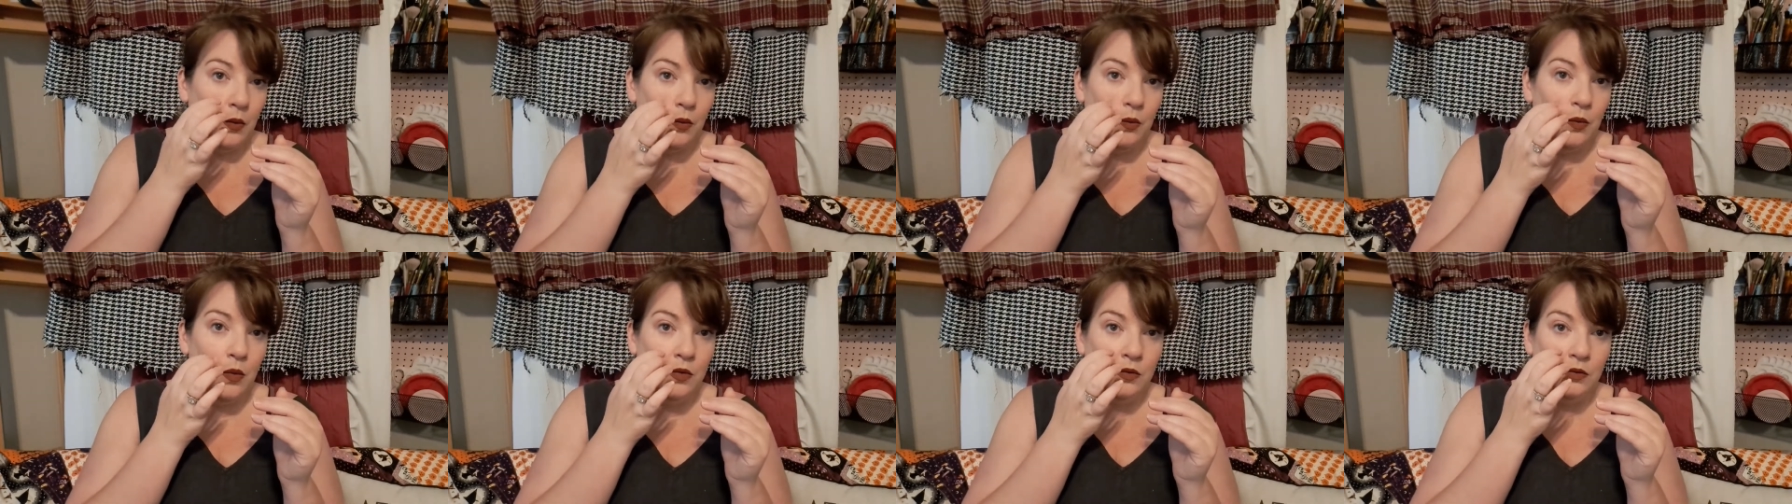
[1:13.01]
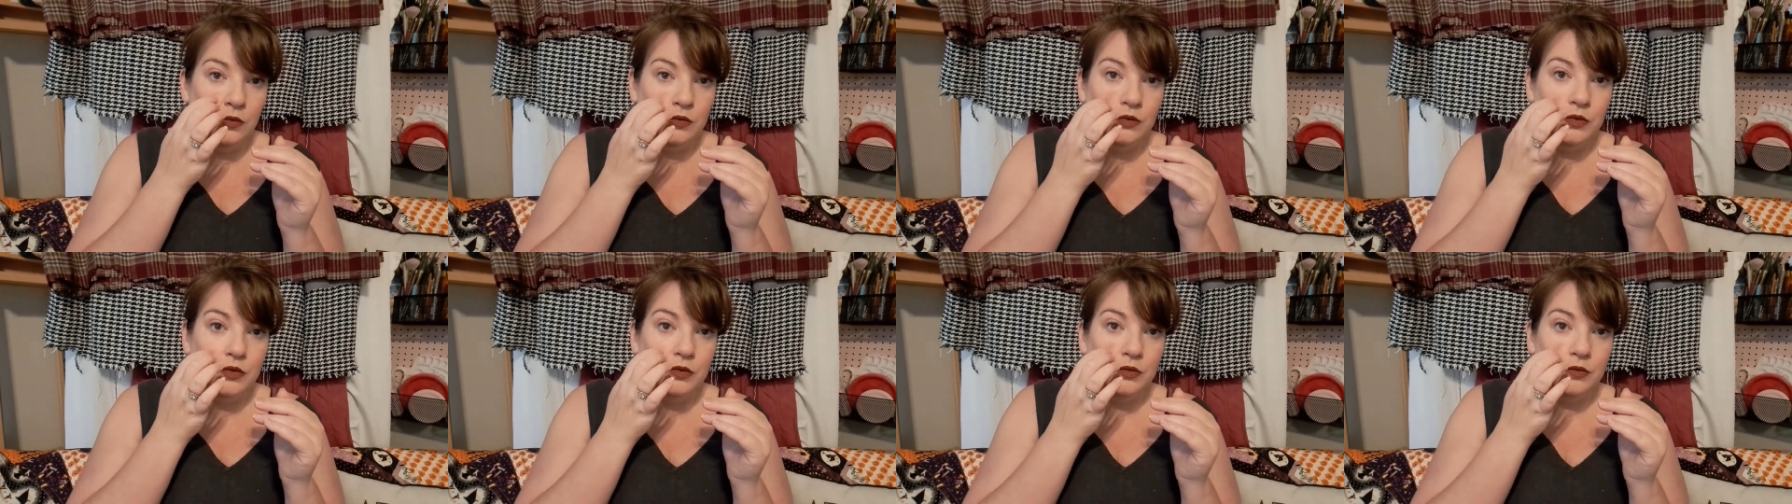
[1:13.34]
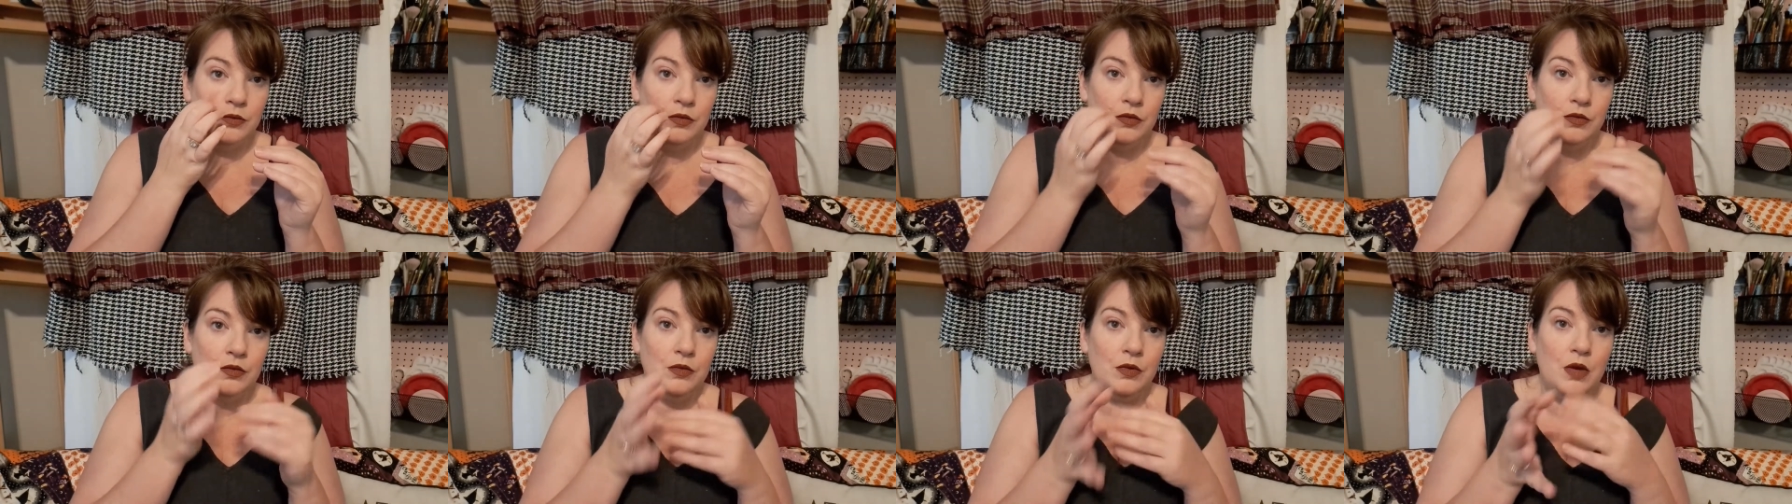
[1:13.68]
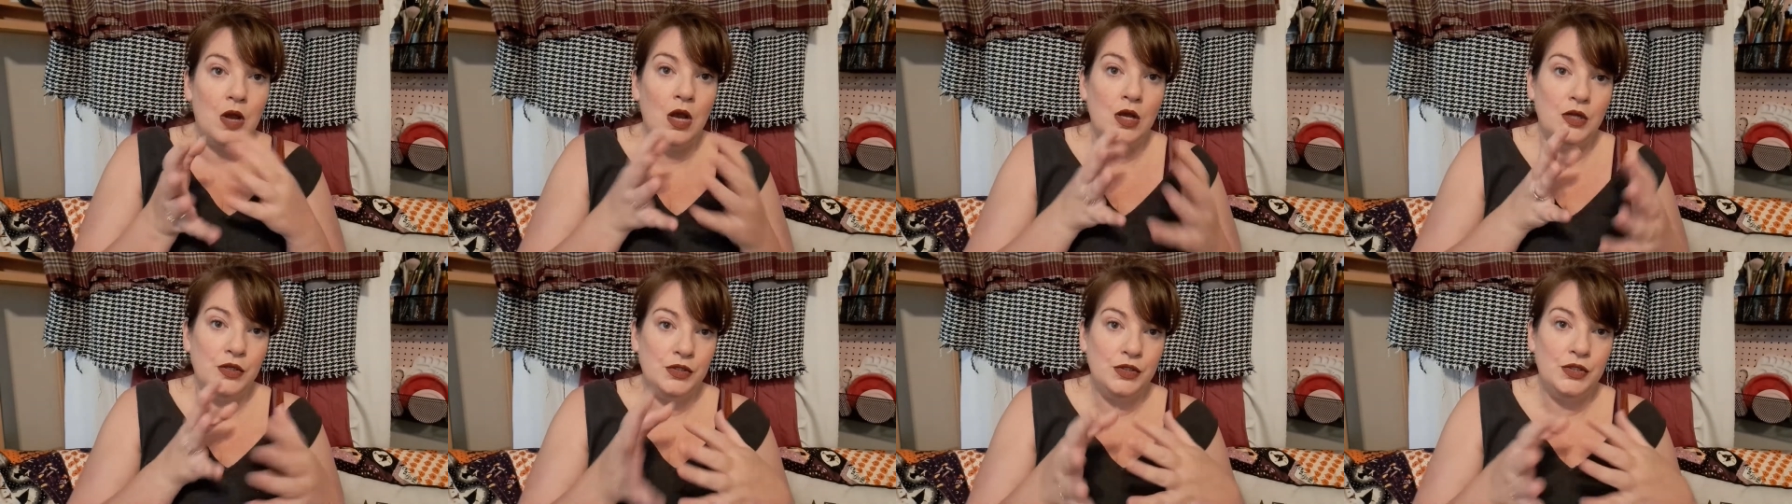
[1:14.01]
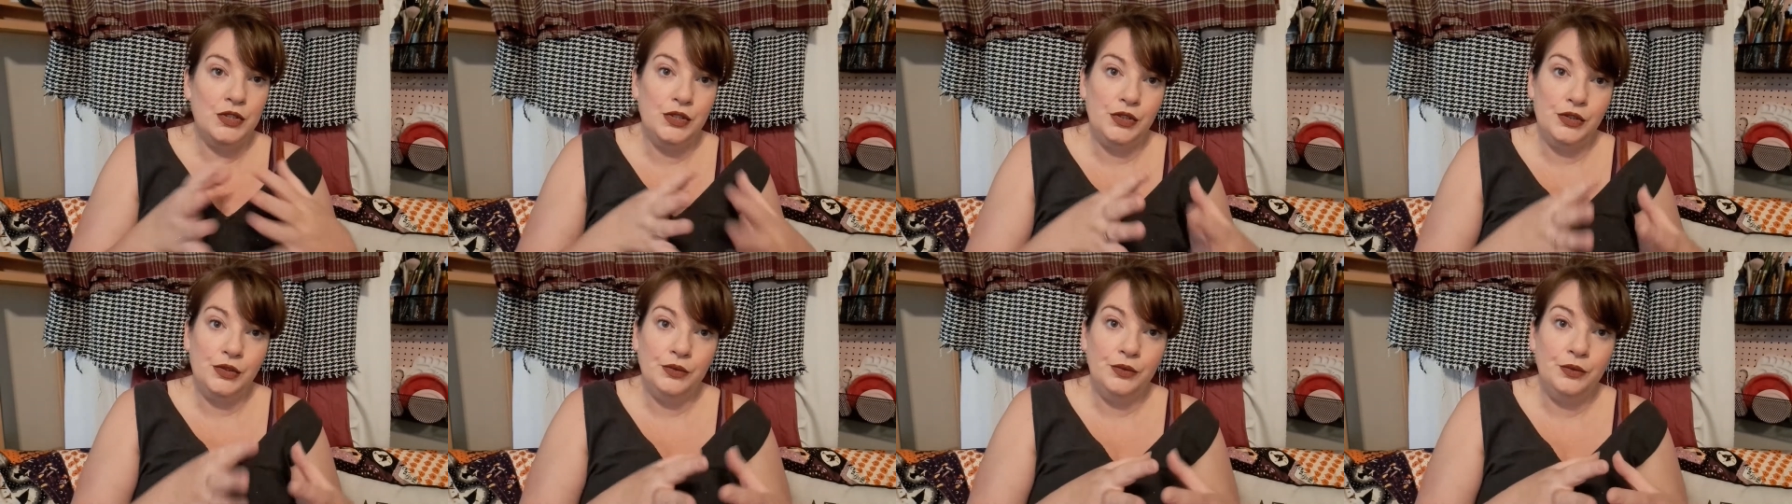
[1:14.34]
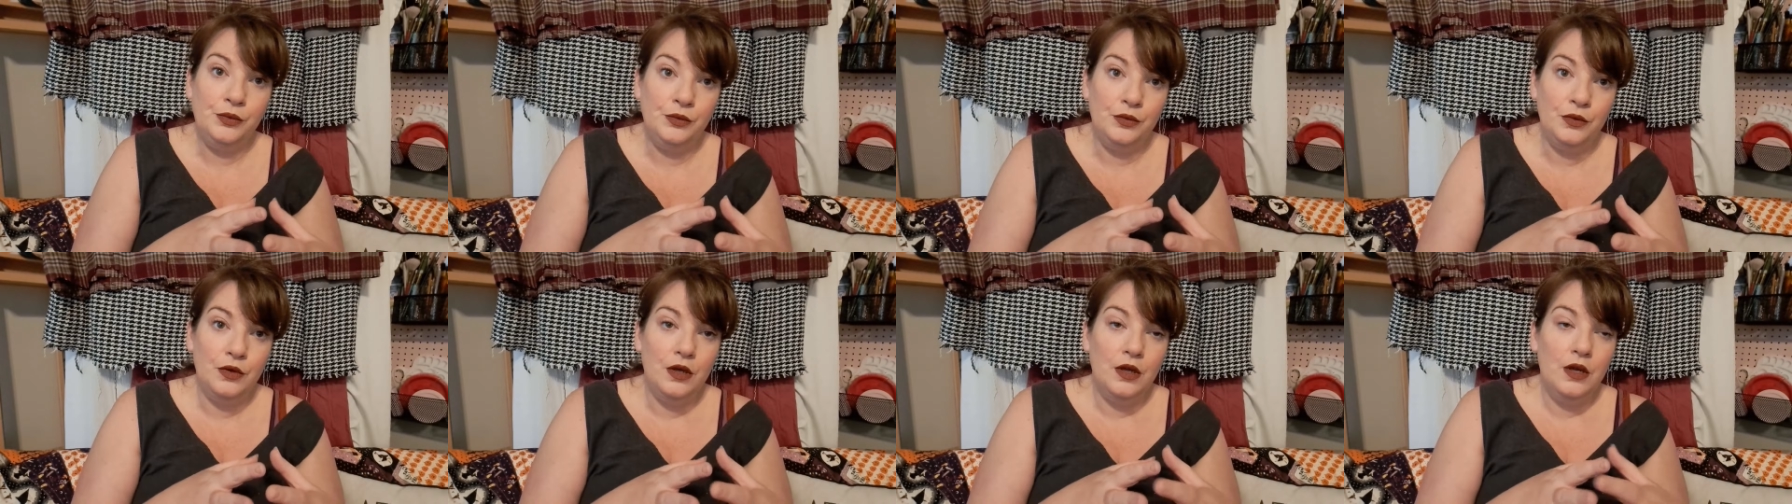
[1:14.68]
won't
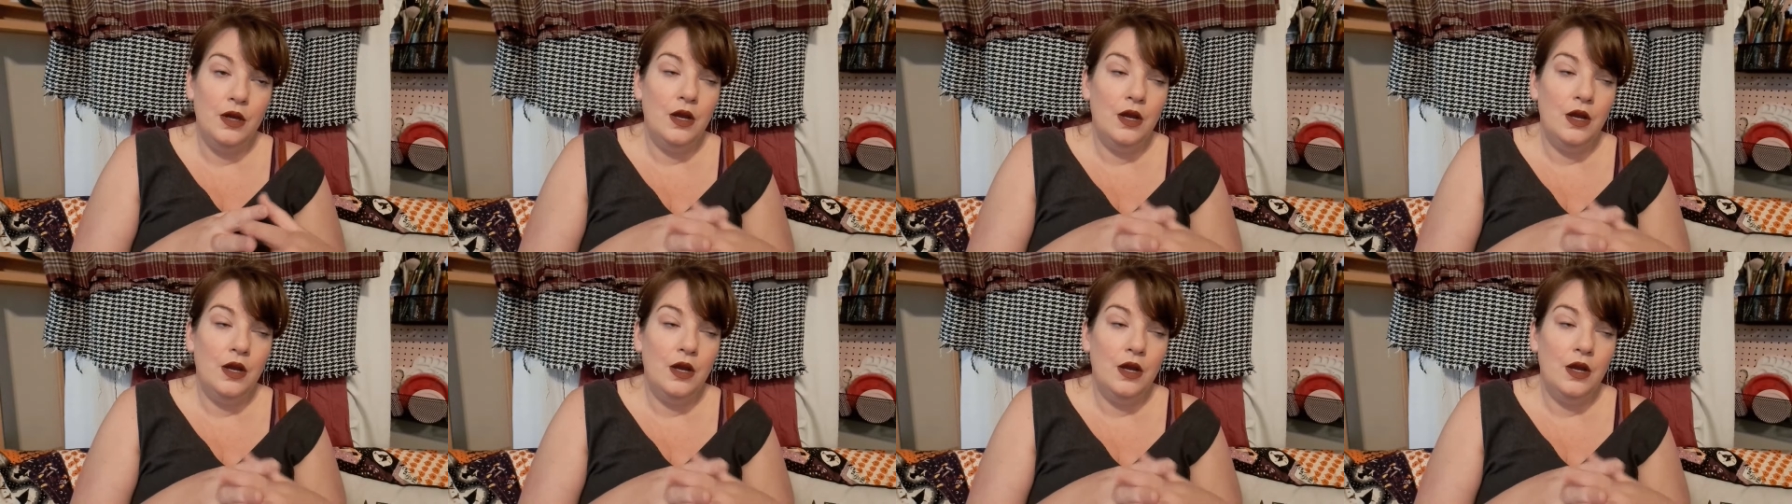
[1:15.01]
undo.